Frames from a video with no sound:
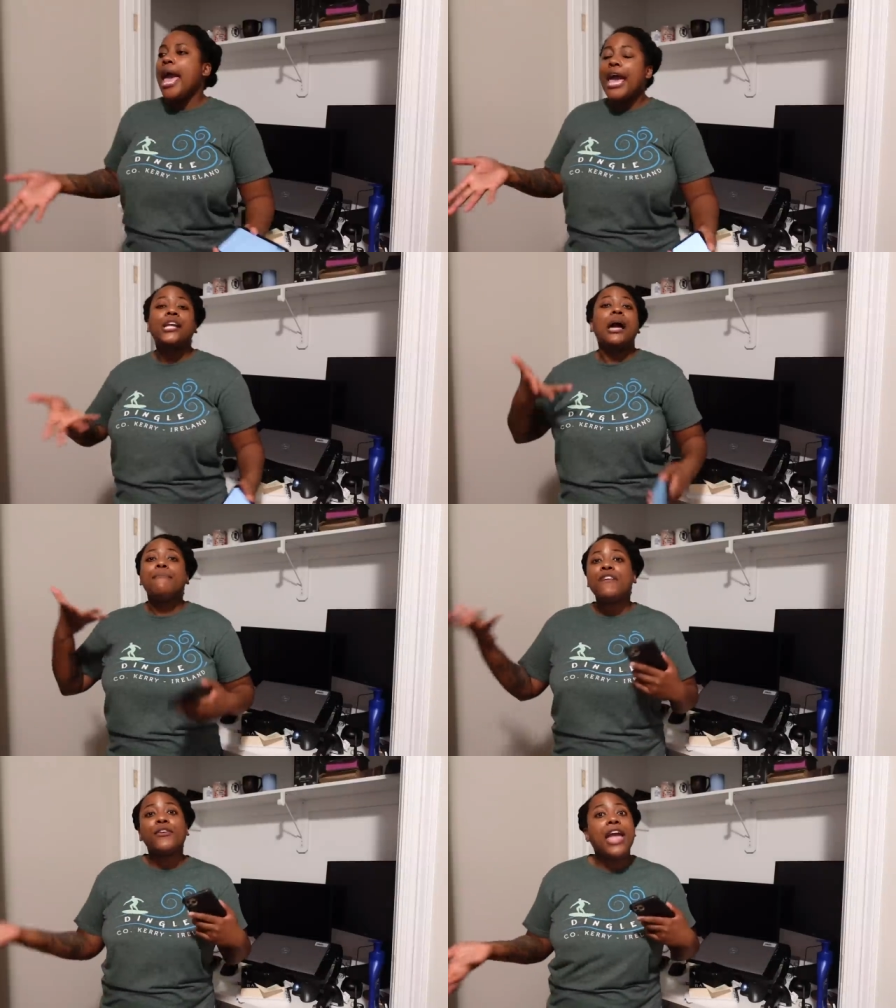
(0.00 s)
And
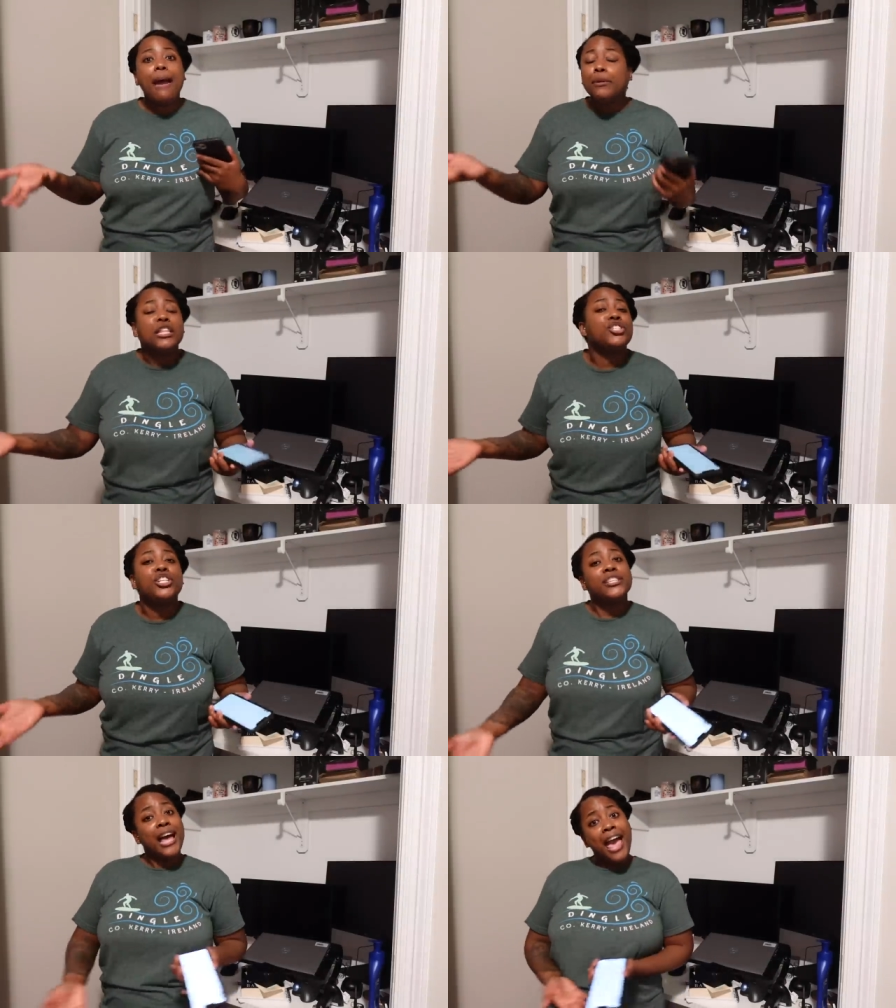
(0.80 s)
I'm very happy that she
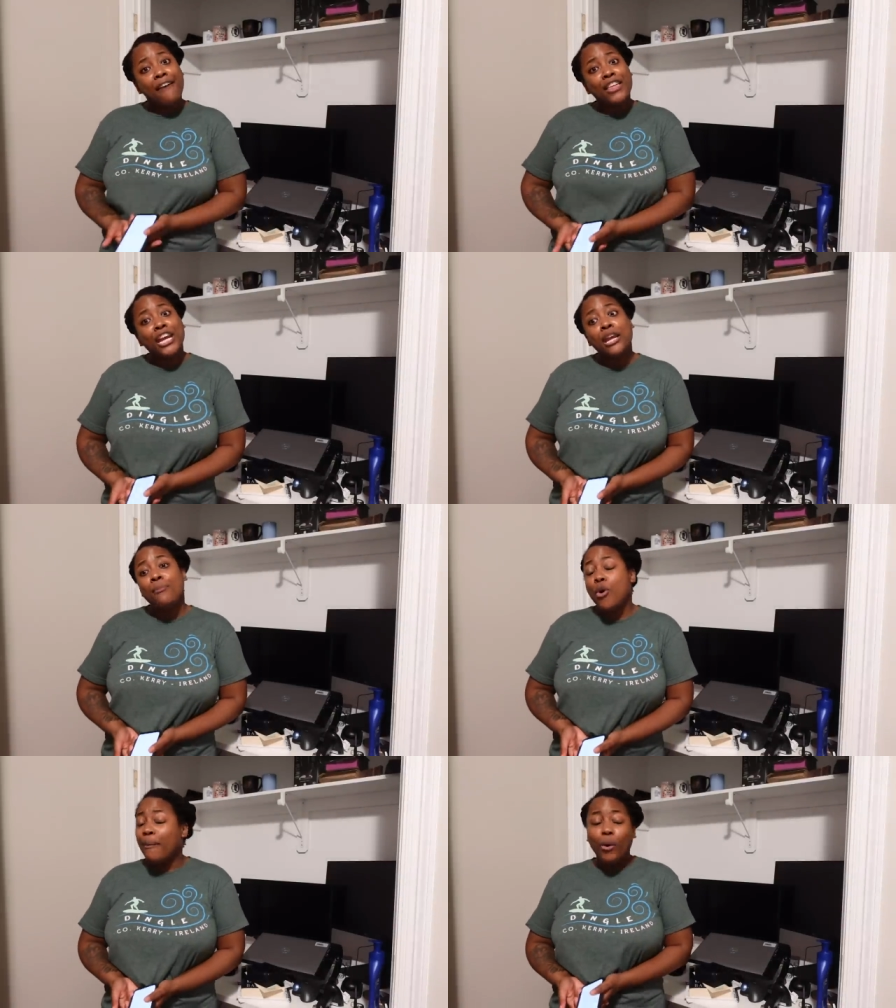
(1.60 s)
does not have that
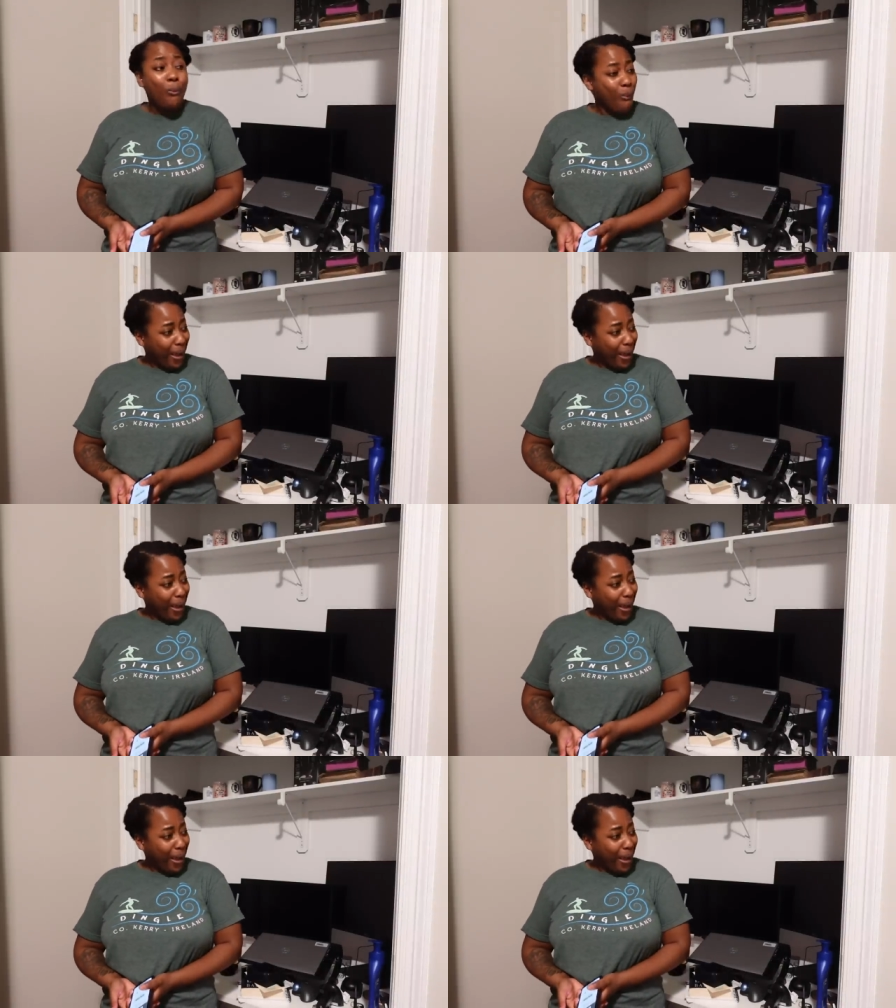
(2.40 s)
anymore. But wow.